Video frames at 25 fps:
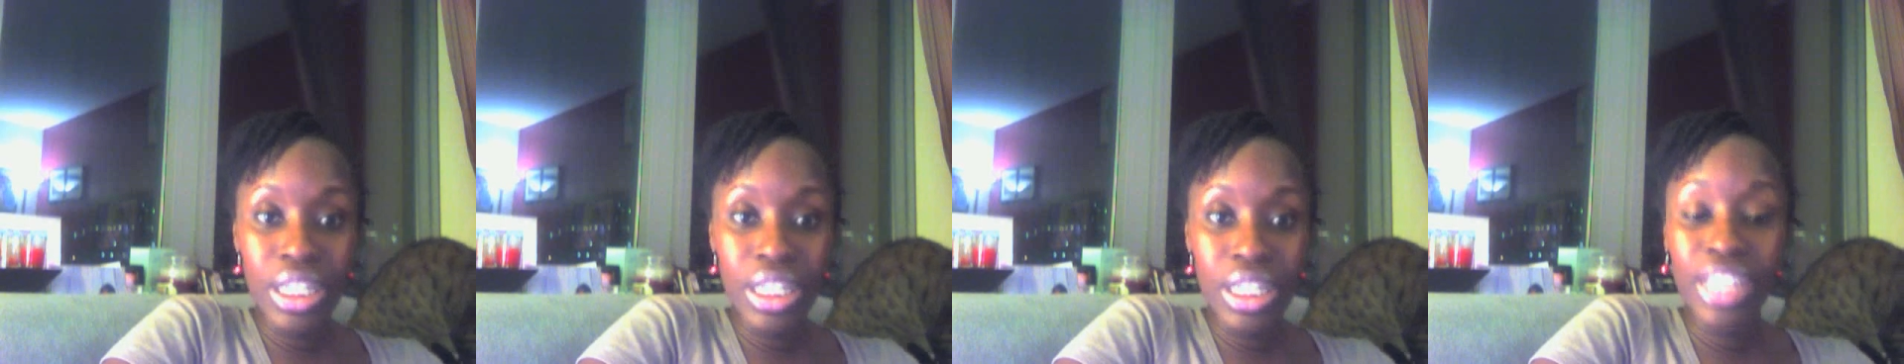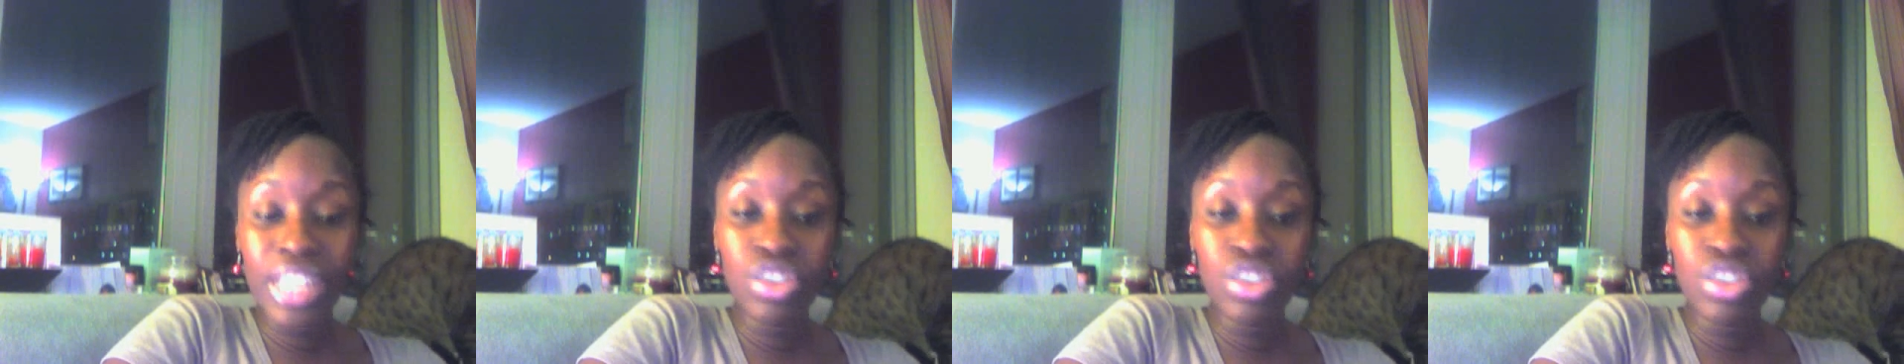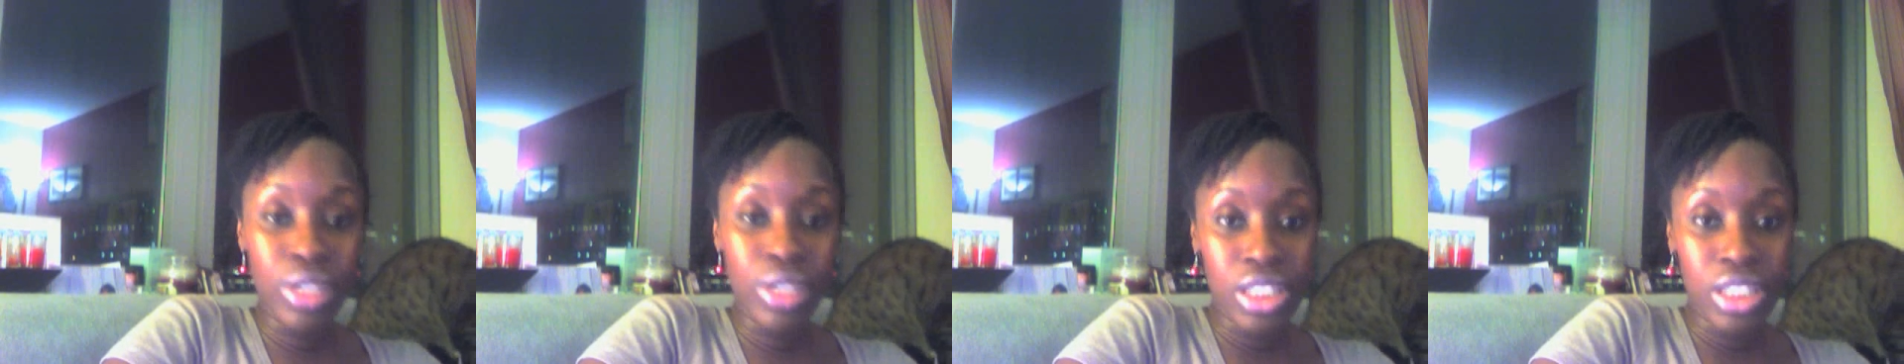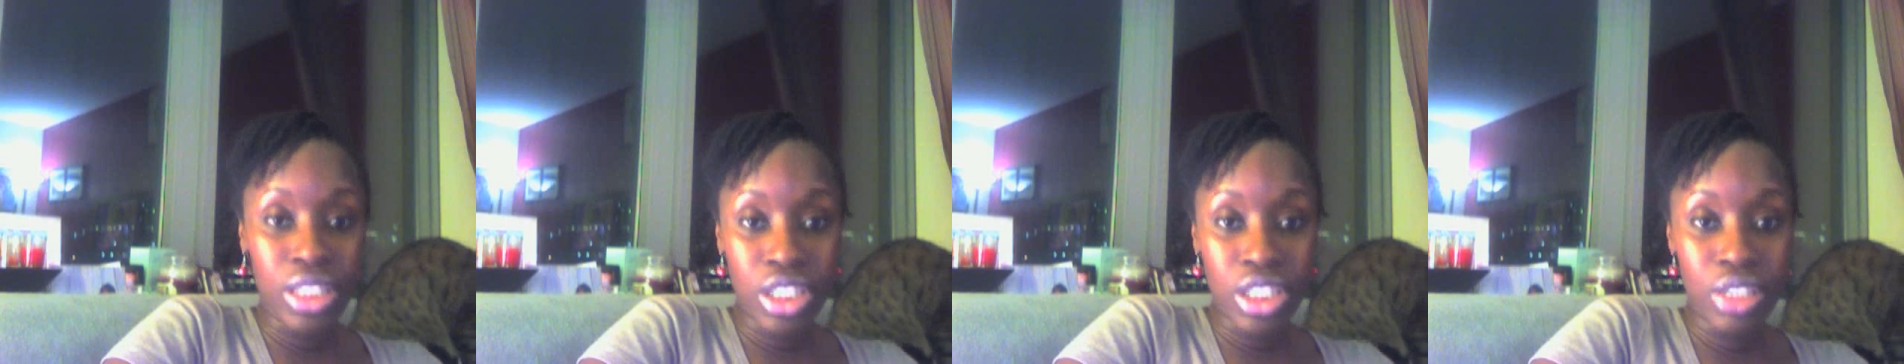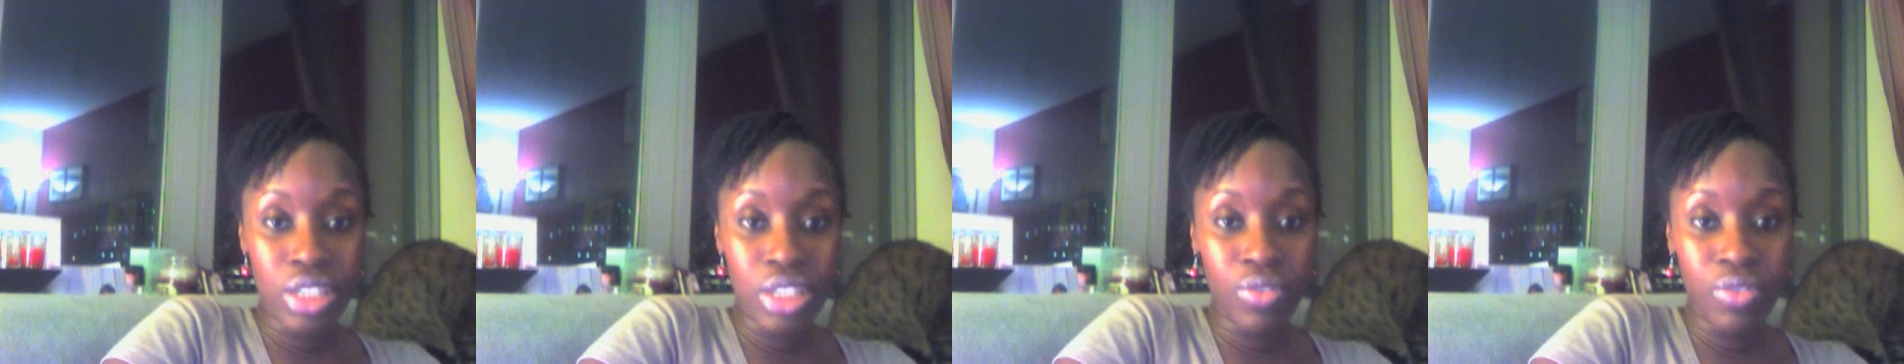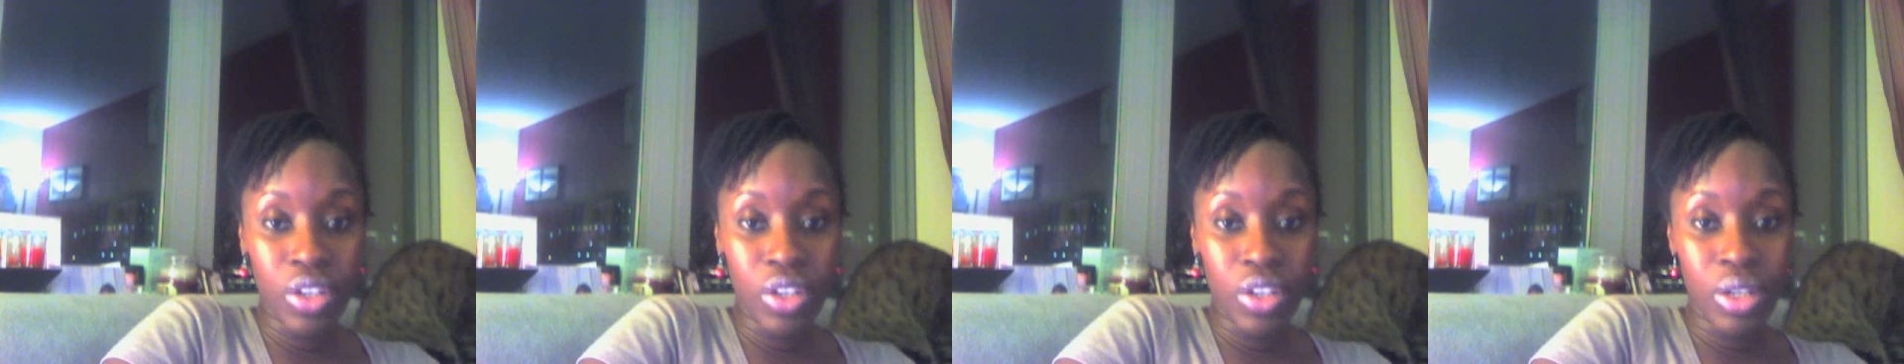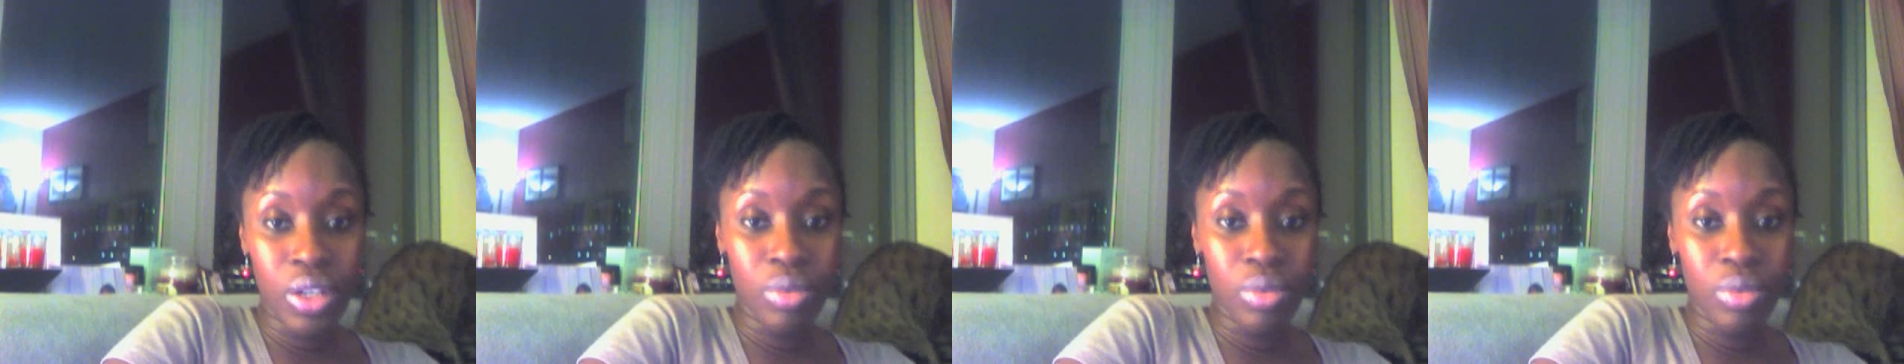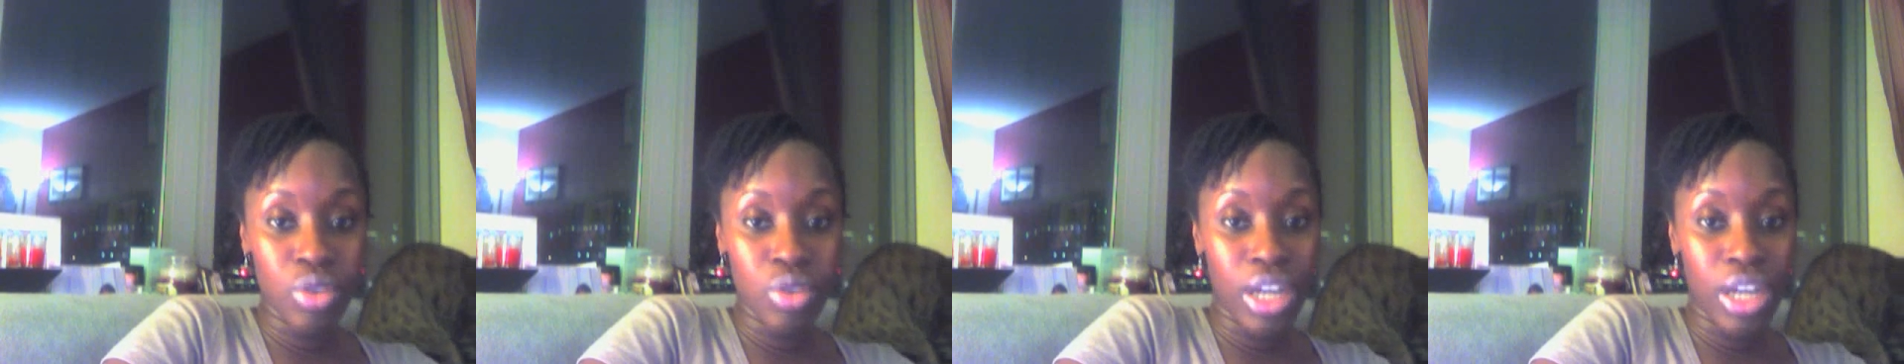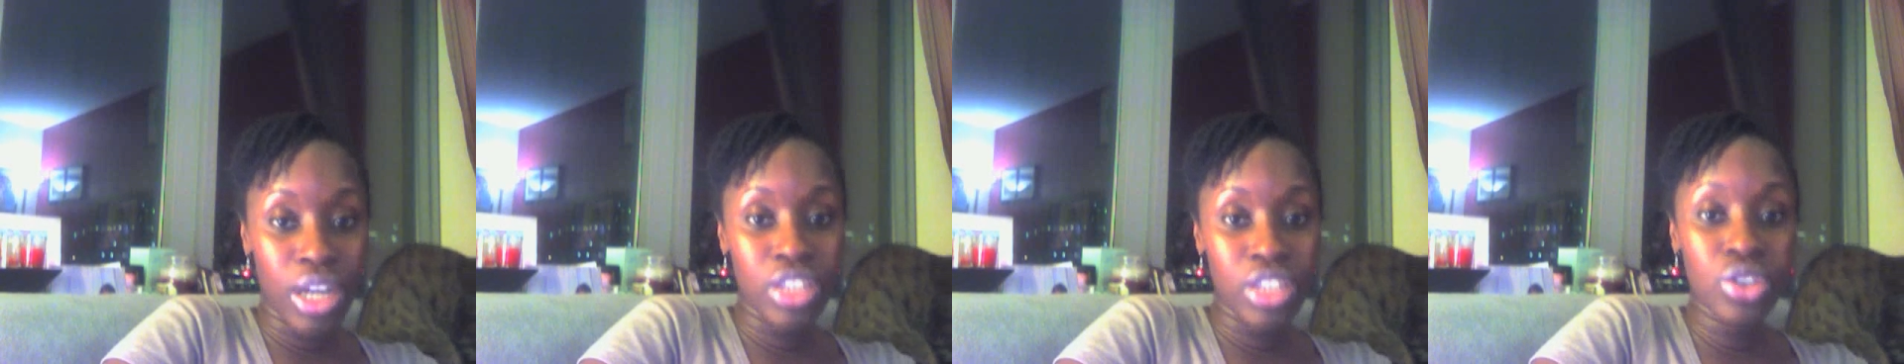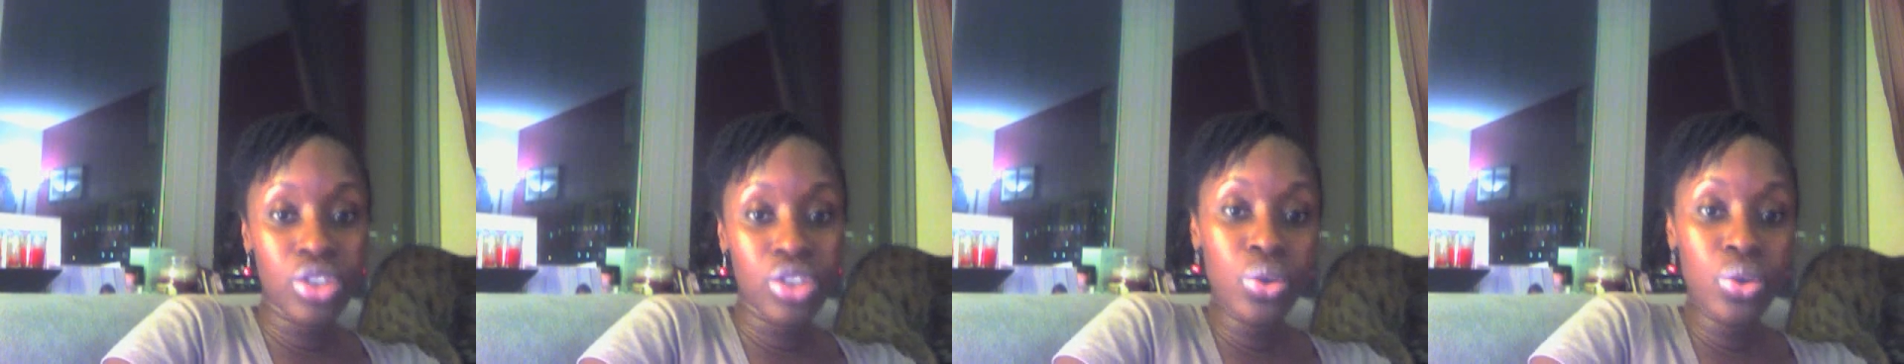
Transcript: the next transition video that I'm trying to